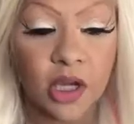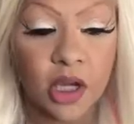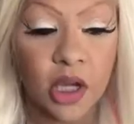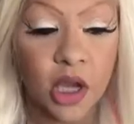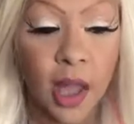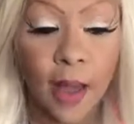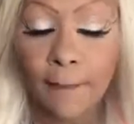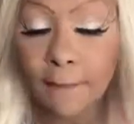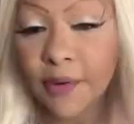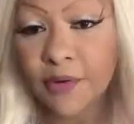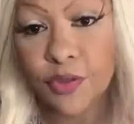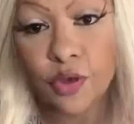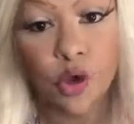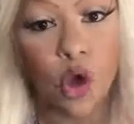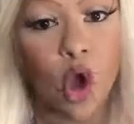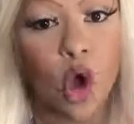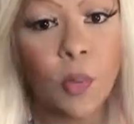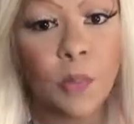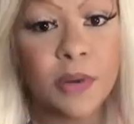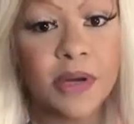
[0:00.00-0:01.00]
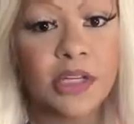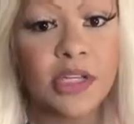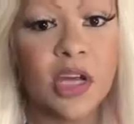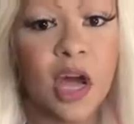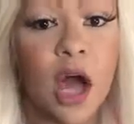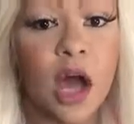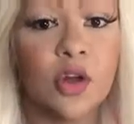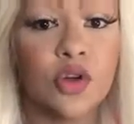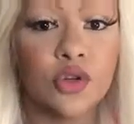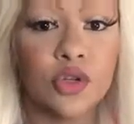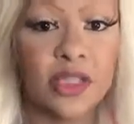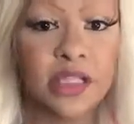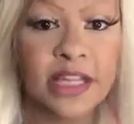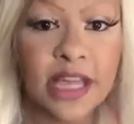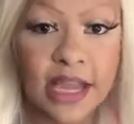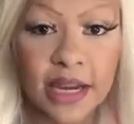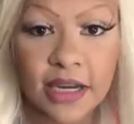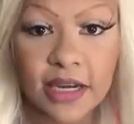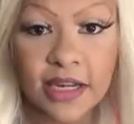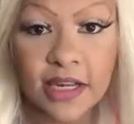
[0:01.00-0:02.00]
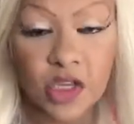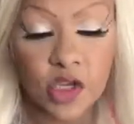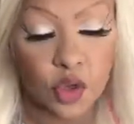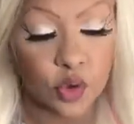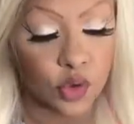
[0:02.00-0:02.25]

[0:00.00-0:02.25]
but they're open to understanding you.